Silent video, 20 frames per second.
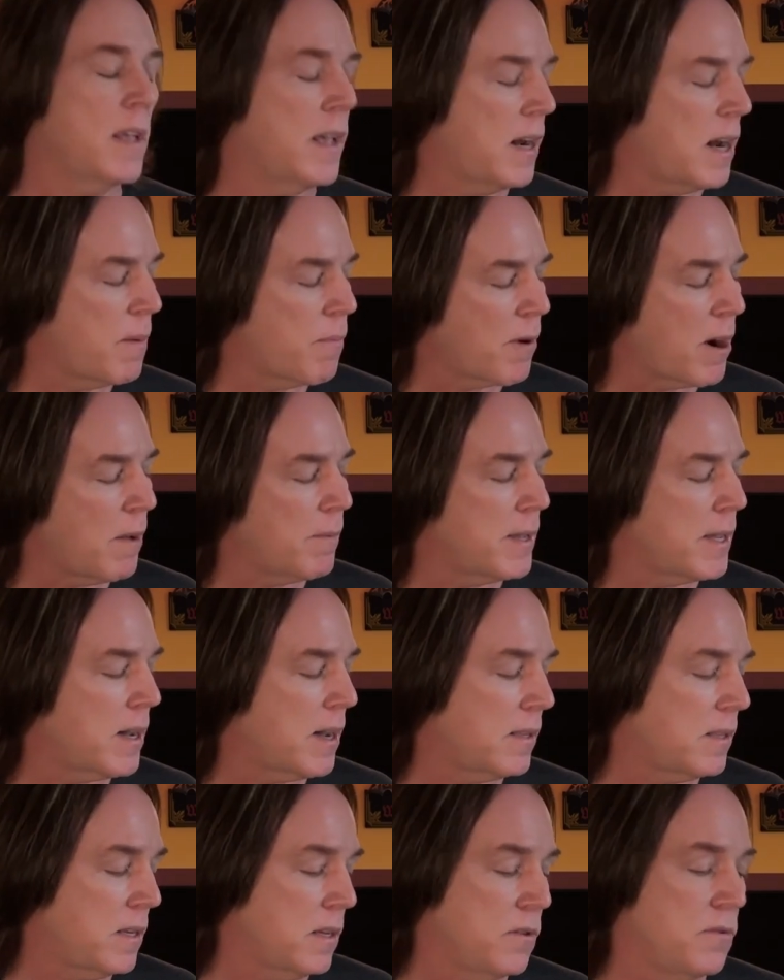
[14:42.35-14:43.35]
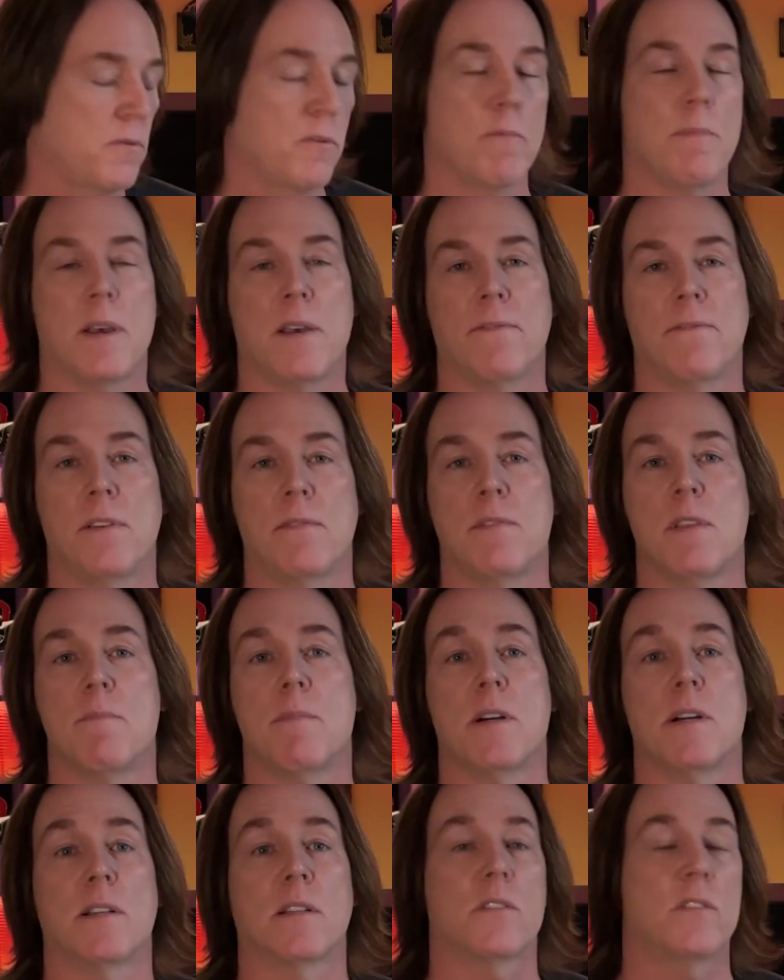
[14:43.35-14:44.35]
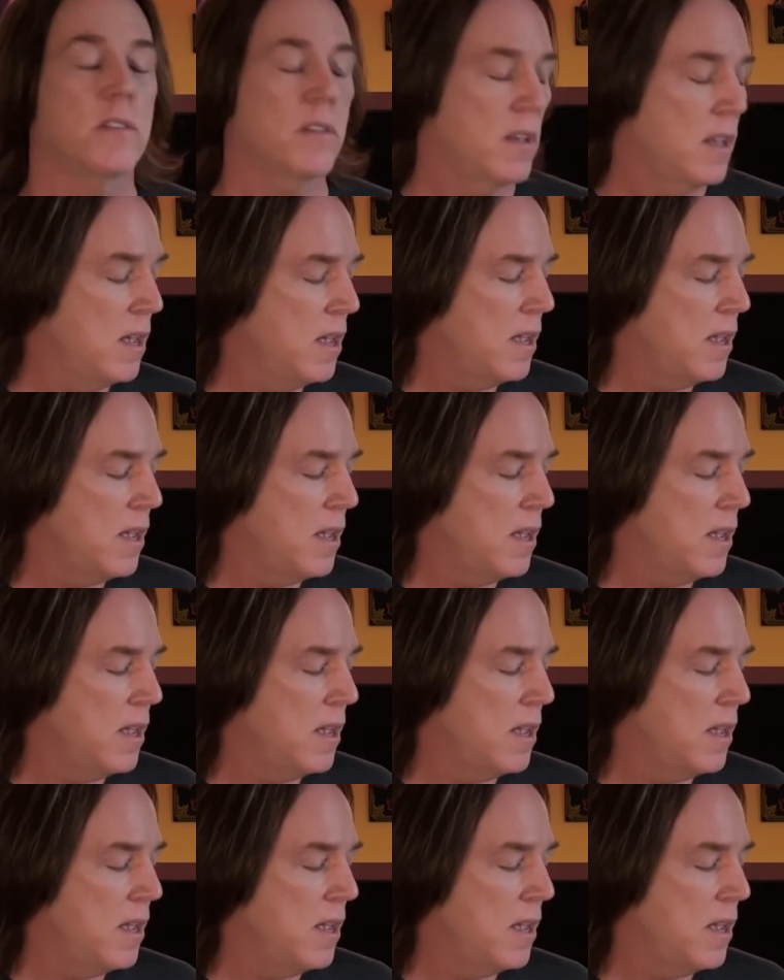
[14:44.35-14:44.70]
And I probably got this for about 50 bucks.